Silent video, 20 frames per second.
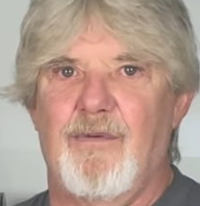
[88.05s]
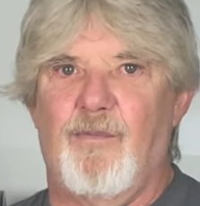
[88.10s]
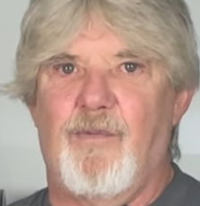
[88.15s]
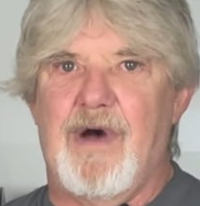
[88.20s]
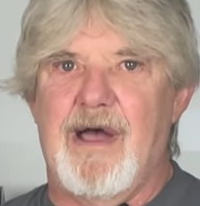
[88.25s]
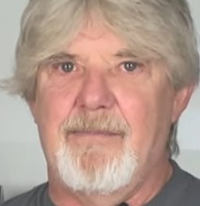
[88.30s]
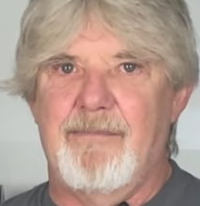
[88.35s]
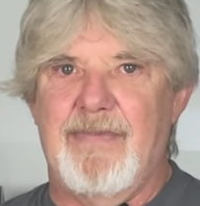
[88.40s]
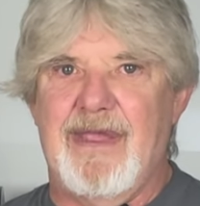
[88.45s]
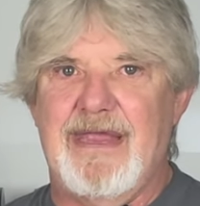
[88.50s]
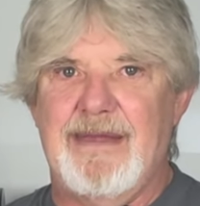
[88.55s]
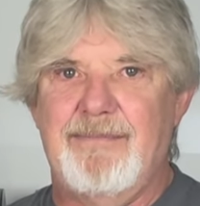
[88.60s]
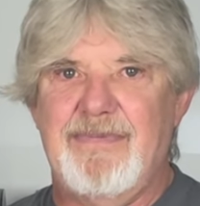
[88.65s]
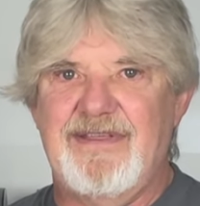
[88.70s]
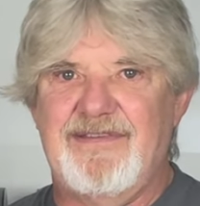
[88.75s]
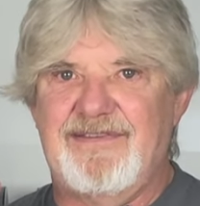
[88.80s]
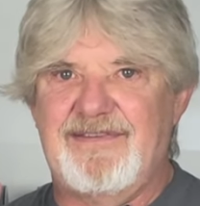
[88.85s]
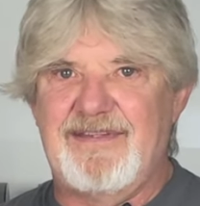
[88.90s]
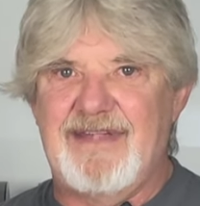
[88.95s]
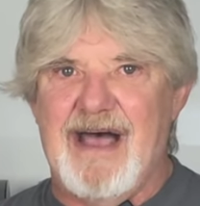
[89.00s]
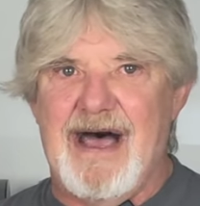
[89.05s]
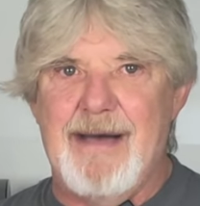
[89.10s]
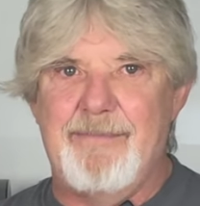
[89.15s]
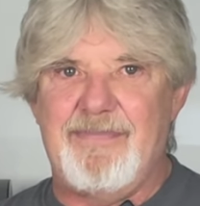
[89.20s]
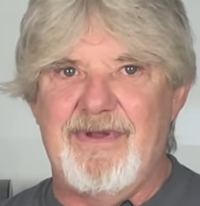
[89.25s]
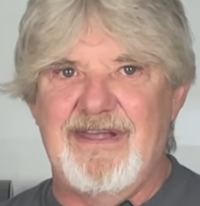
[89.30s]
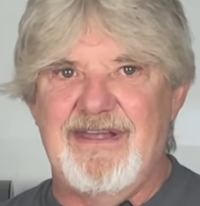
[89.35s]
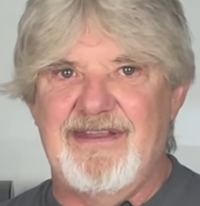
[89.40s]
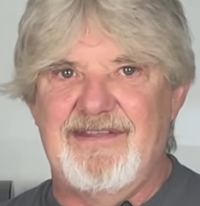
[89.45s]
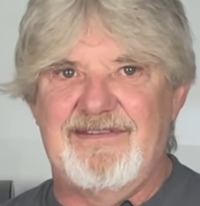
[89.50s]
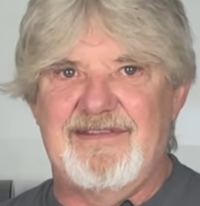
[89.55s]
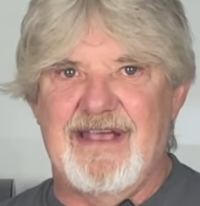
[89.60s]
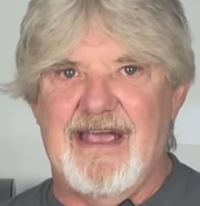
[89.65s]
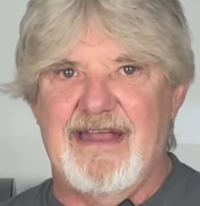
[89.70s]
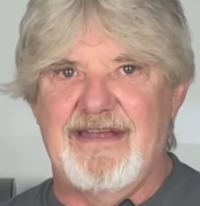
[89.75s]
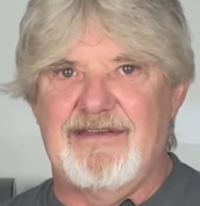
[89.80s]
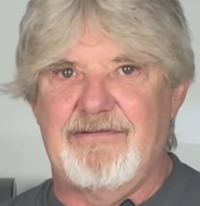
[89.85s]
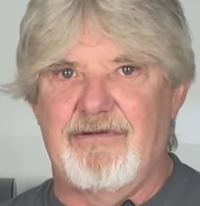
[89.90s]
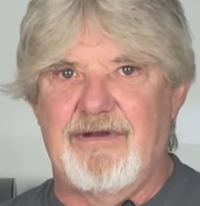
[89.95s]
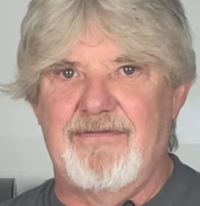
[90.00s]
What made me stop and
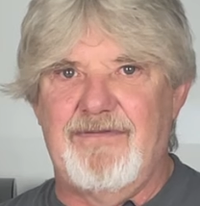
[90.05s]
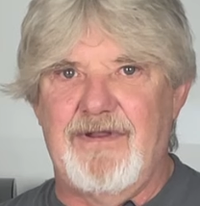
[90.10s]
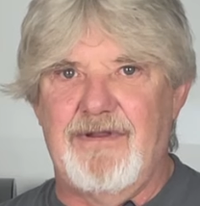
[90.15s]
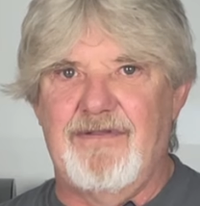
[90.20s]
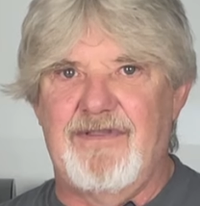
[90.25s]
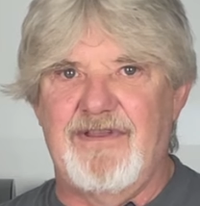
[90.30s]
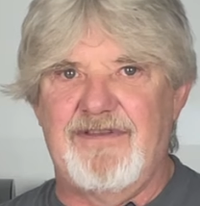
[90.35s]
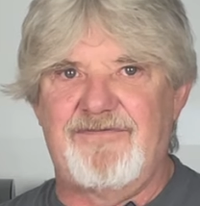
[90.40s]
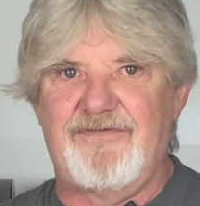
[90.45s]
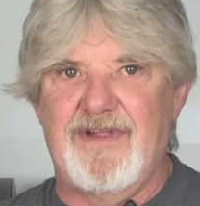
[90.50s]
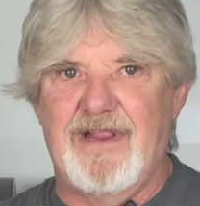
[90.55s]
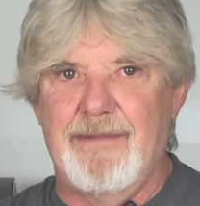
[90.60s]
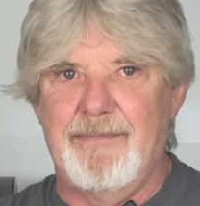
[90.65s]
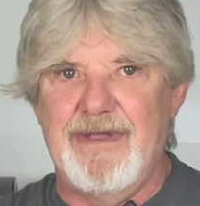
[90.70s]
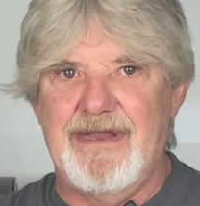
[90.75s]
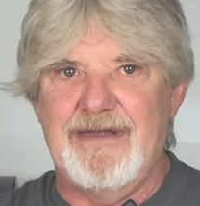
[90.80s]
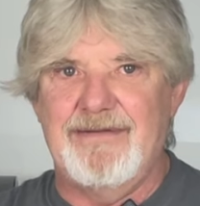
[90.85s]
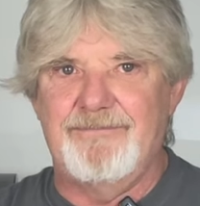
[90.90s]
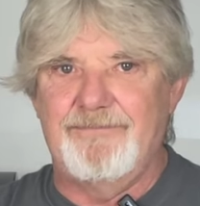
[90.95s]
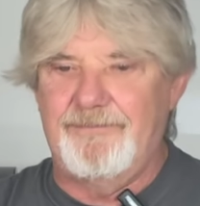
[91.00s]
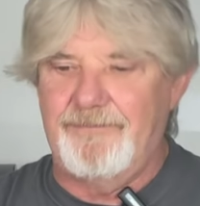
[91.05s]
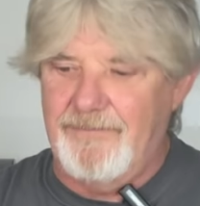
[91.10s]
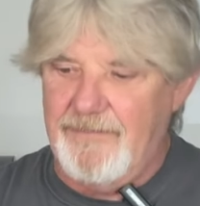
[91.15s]
decide to review this filament